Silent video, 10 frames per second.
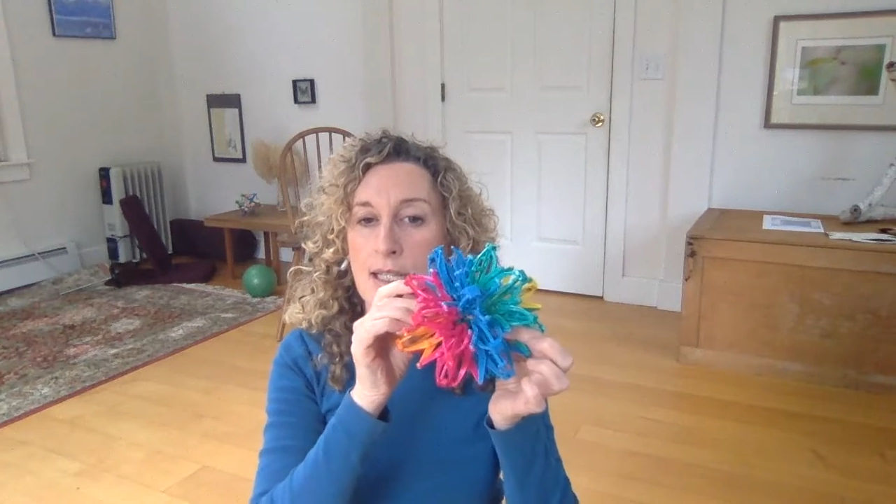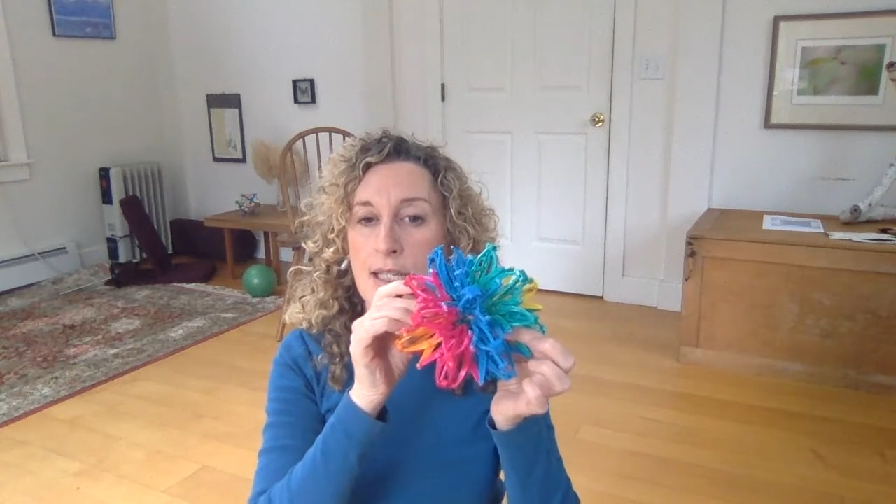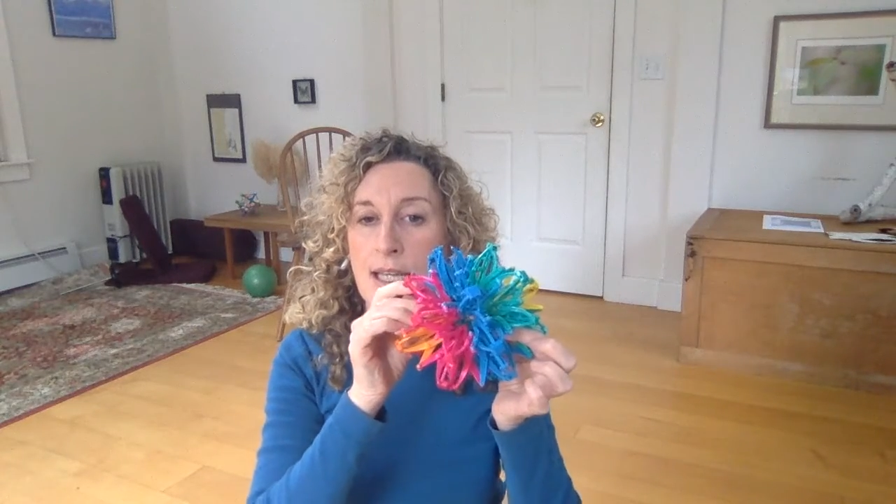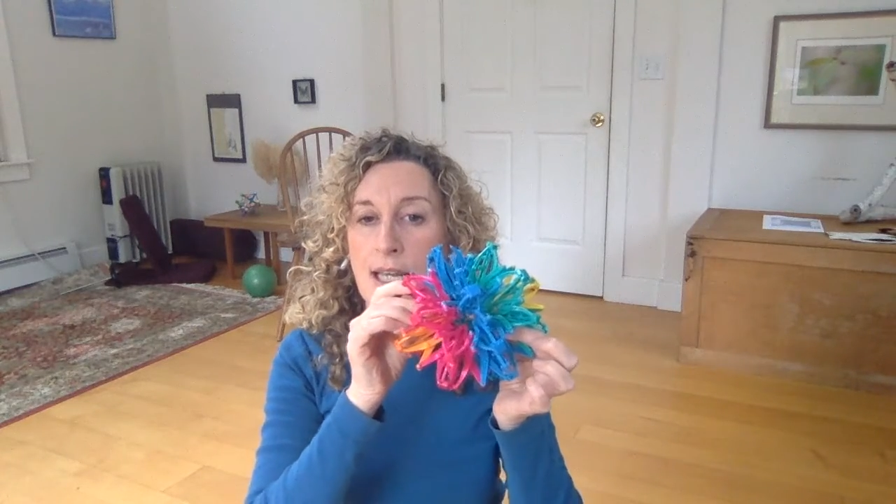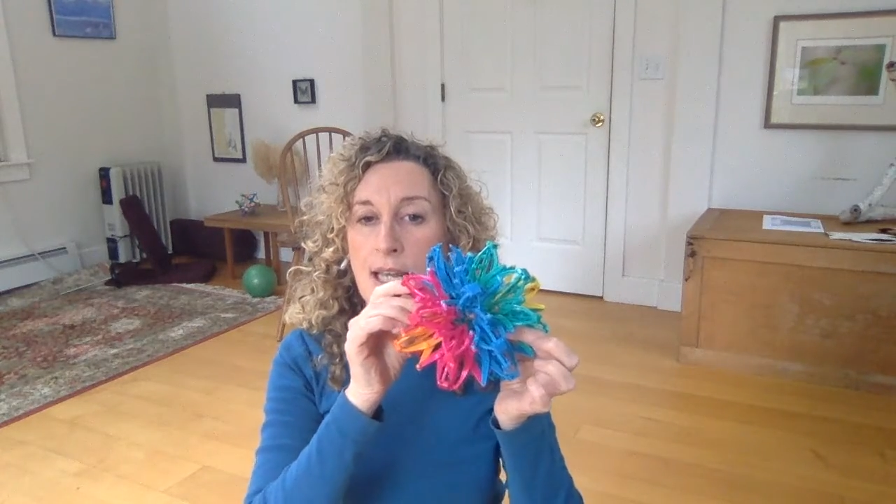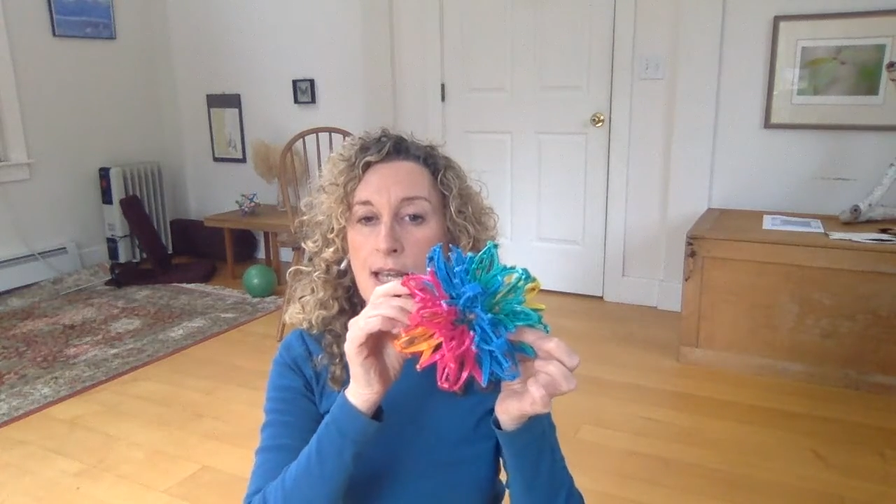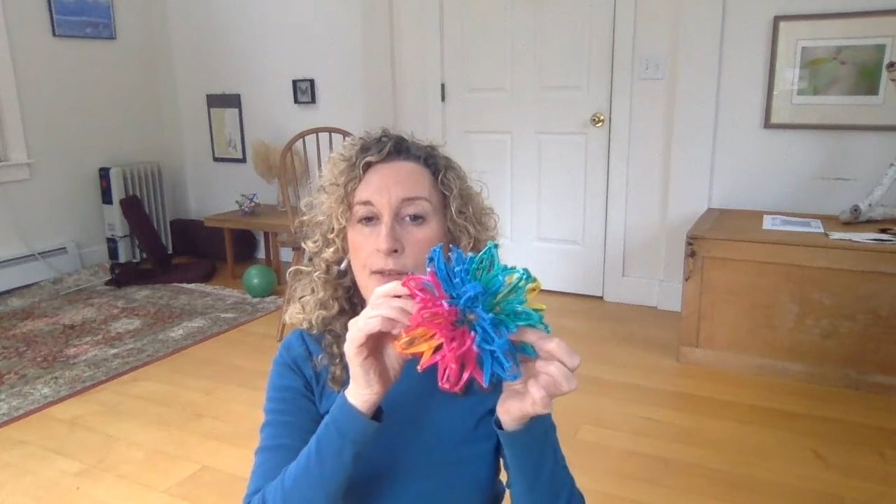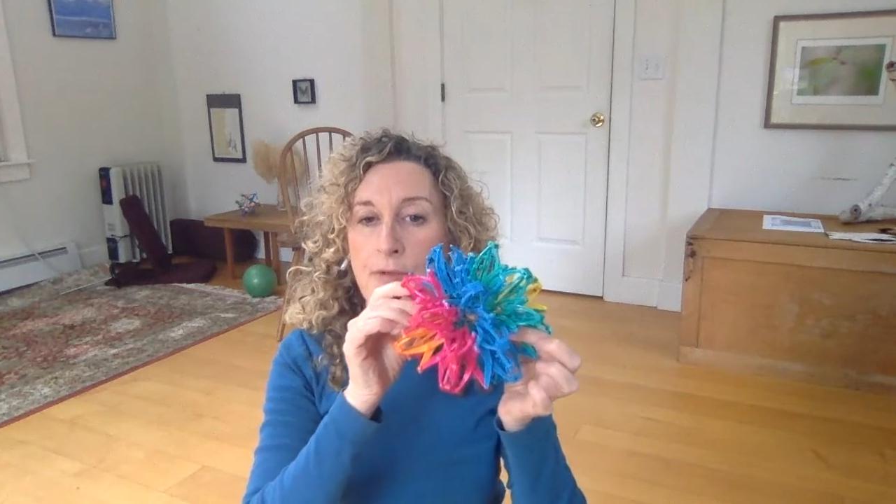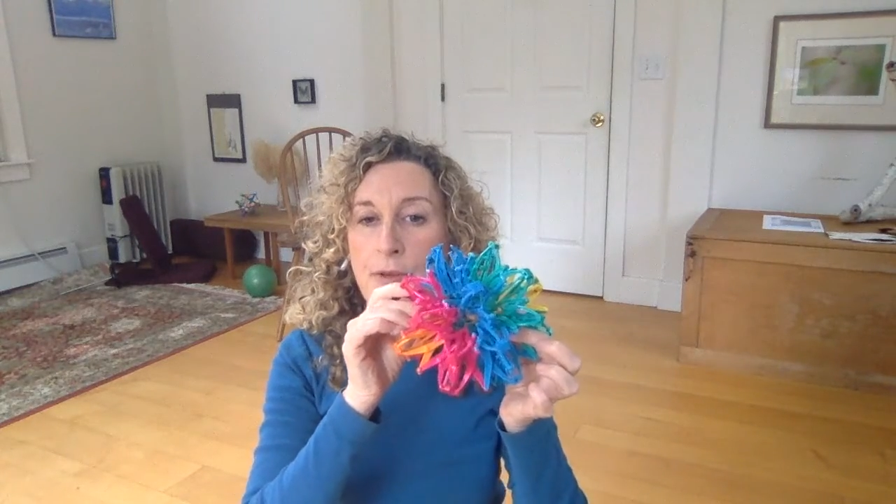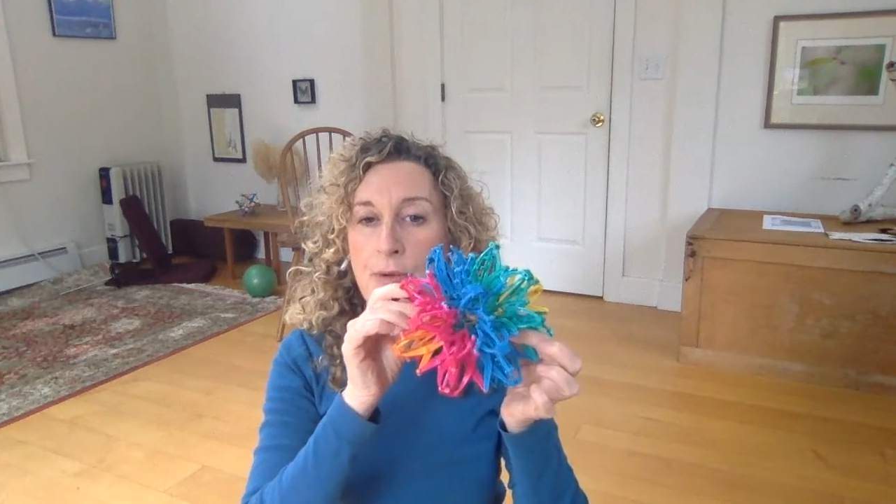see
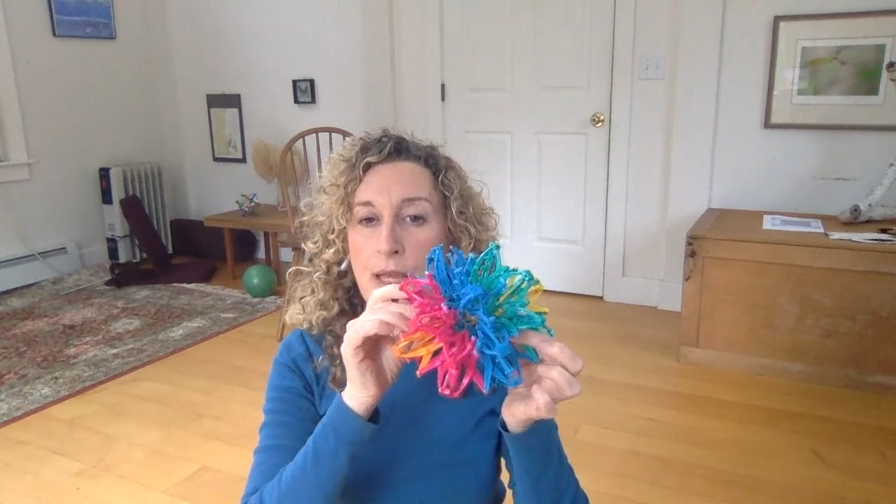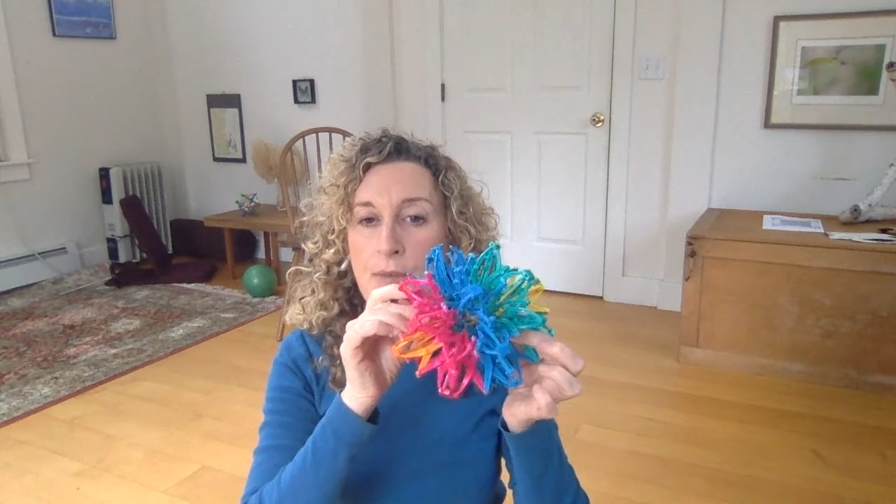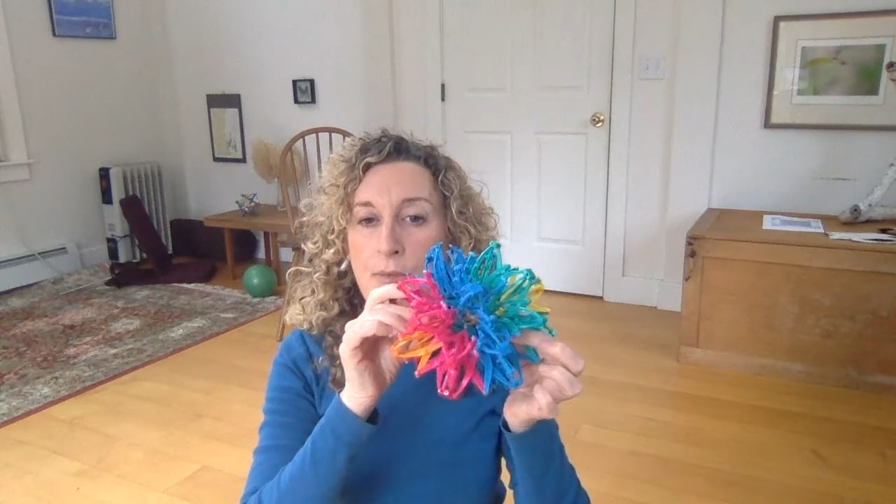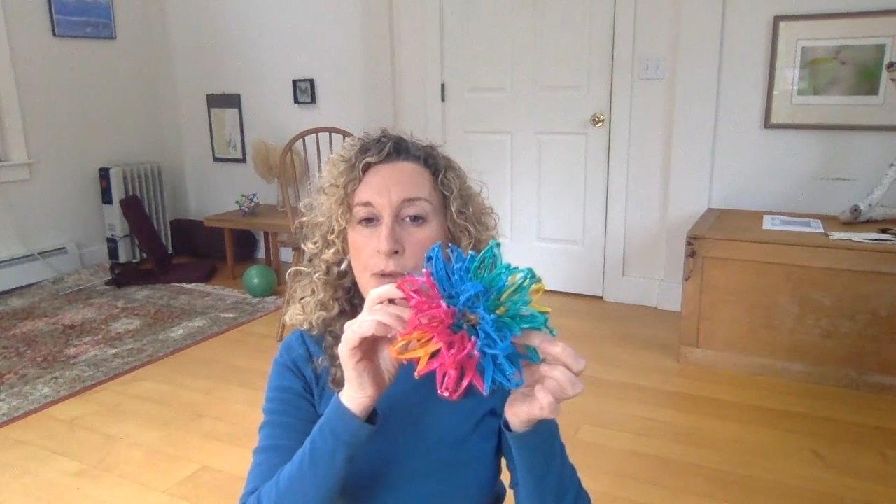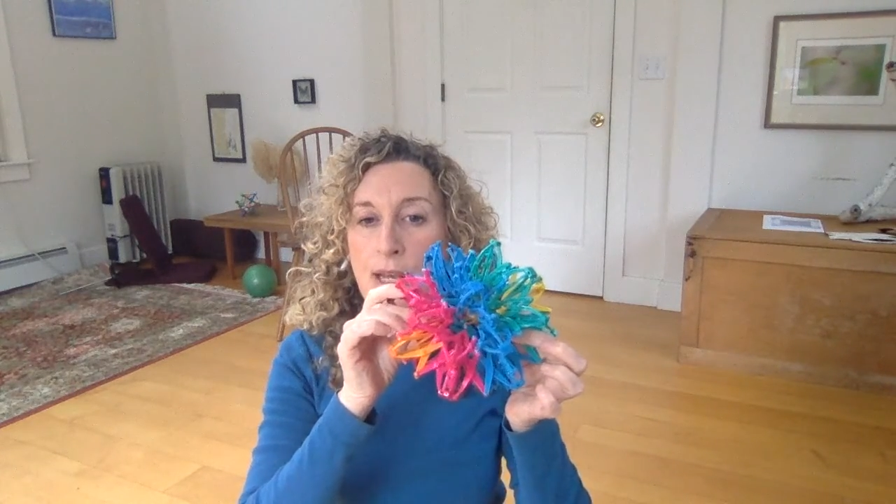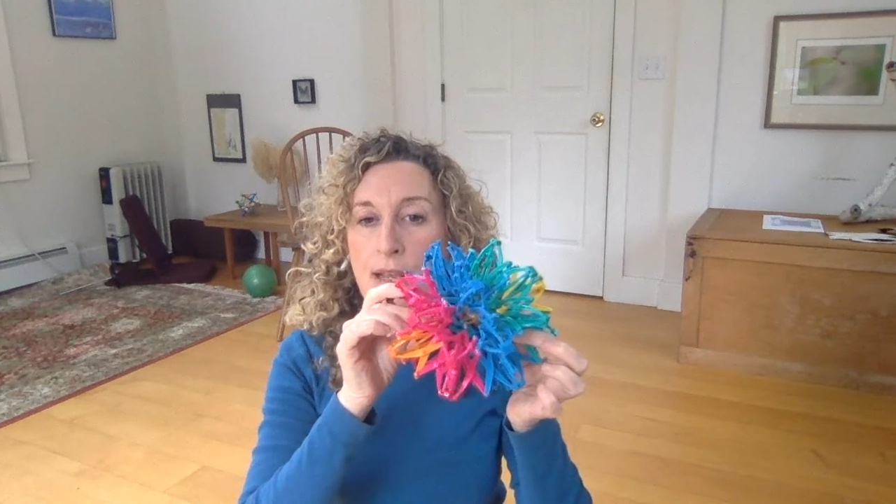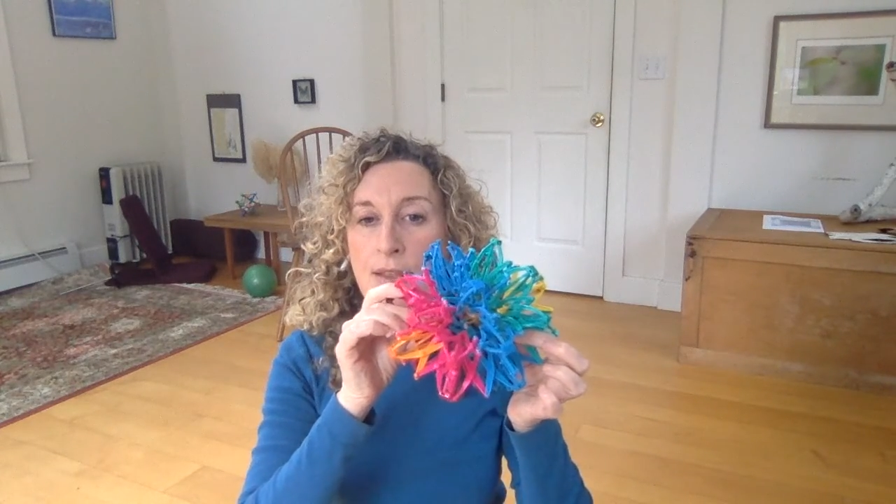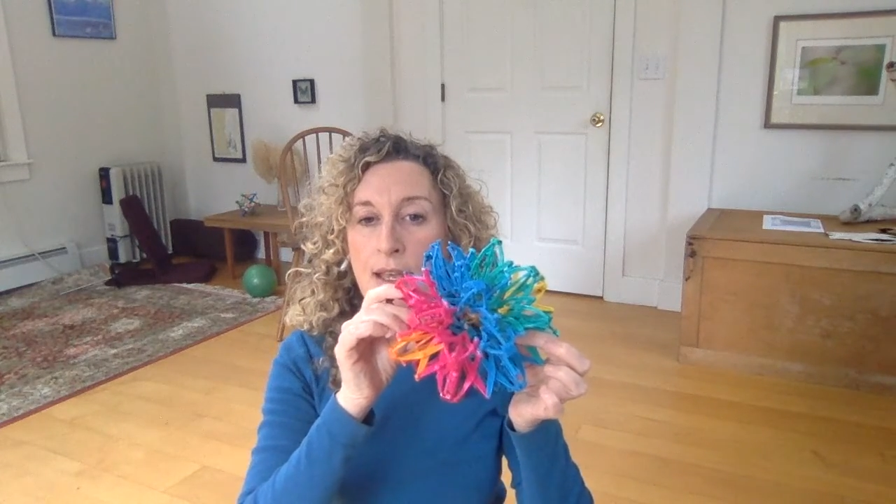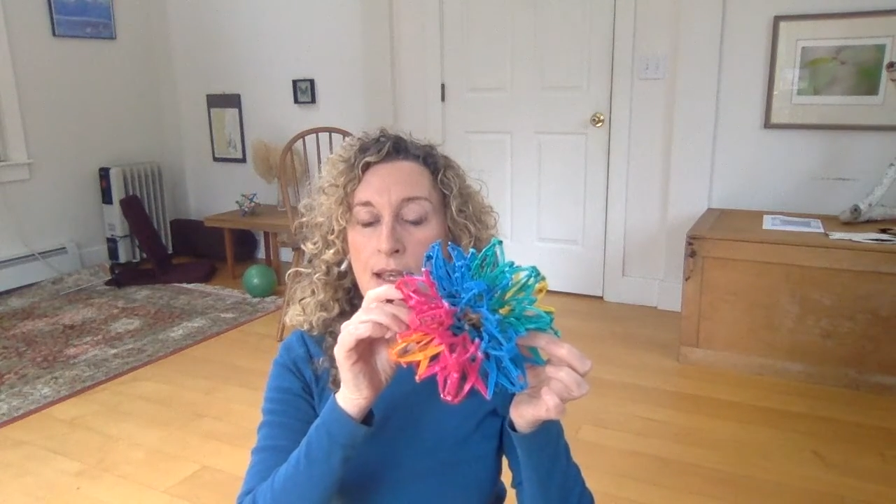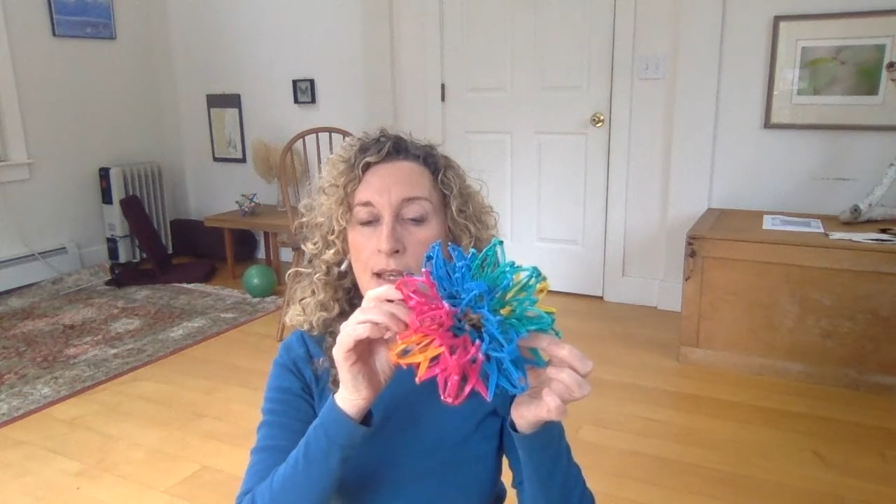if you can breathe
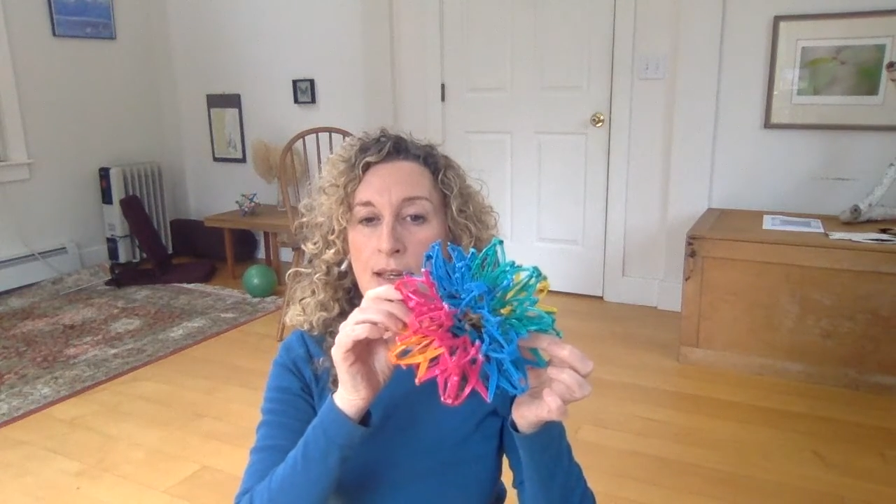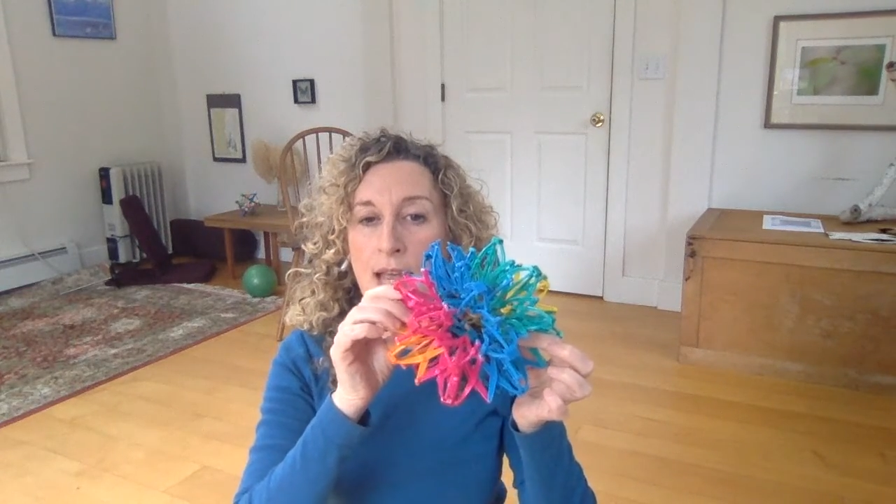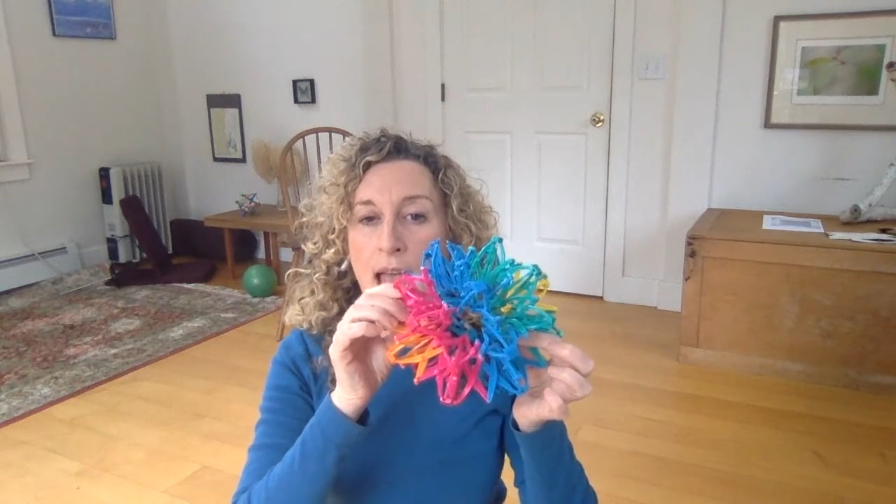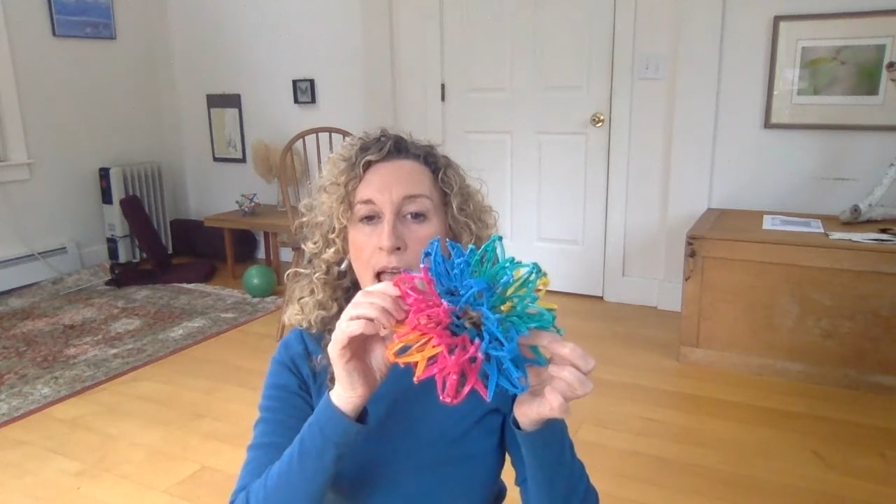in,